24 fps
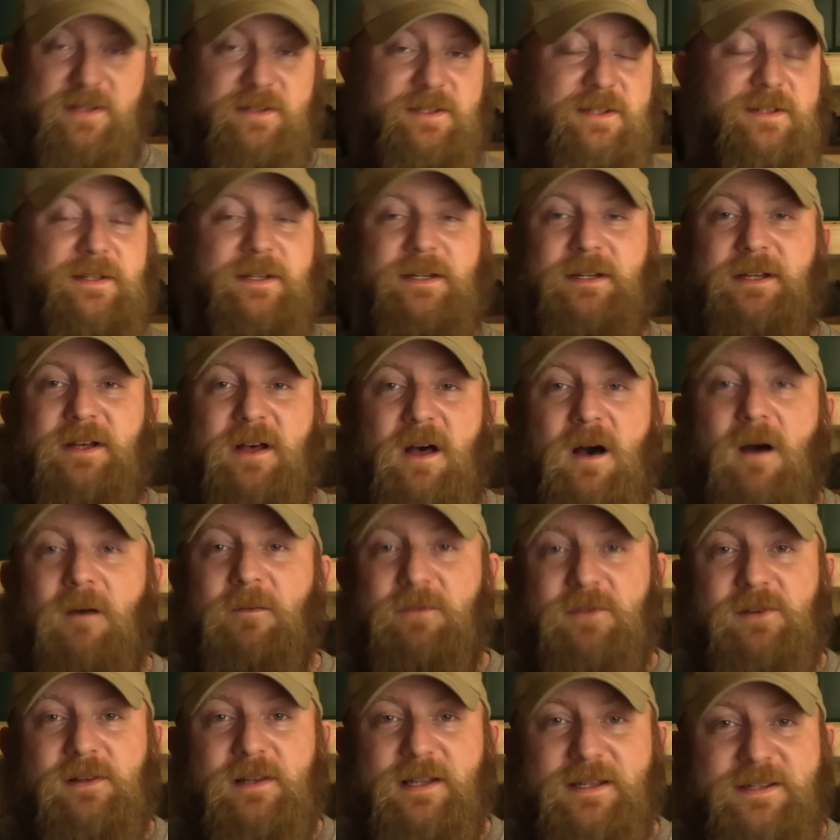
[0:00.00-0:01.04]
as
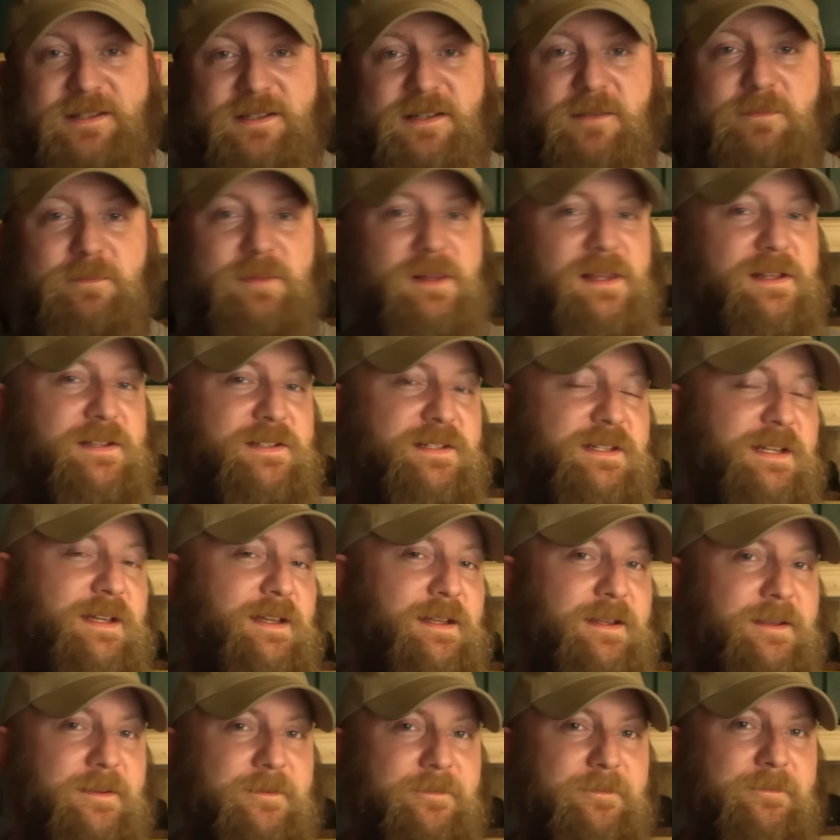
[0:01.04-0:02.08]
overly
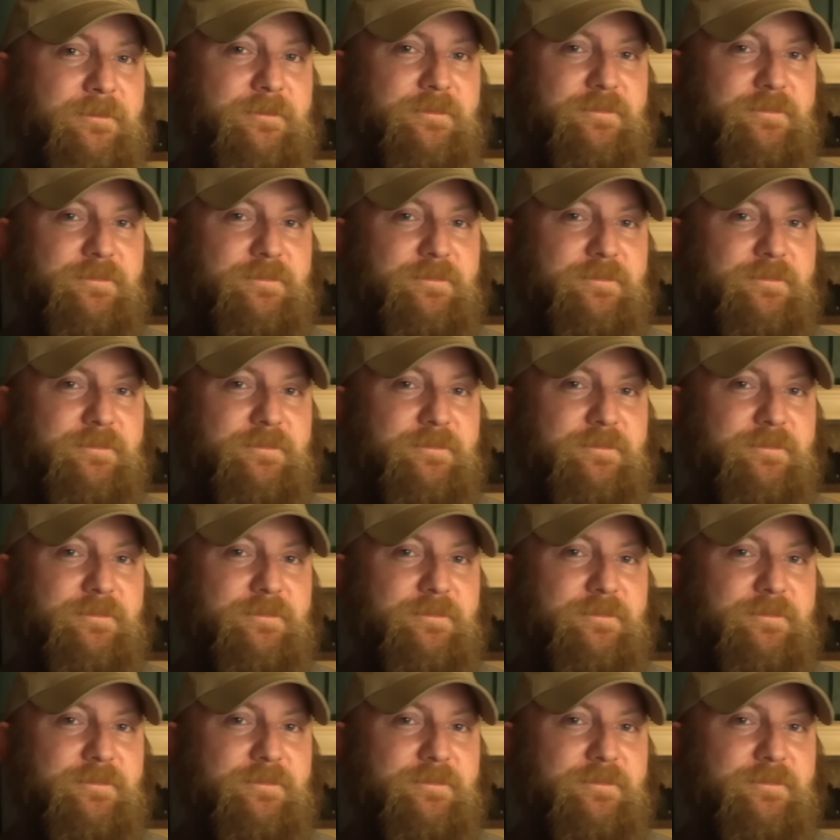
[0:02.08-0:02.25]
simplistic.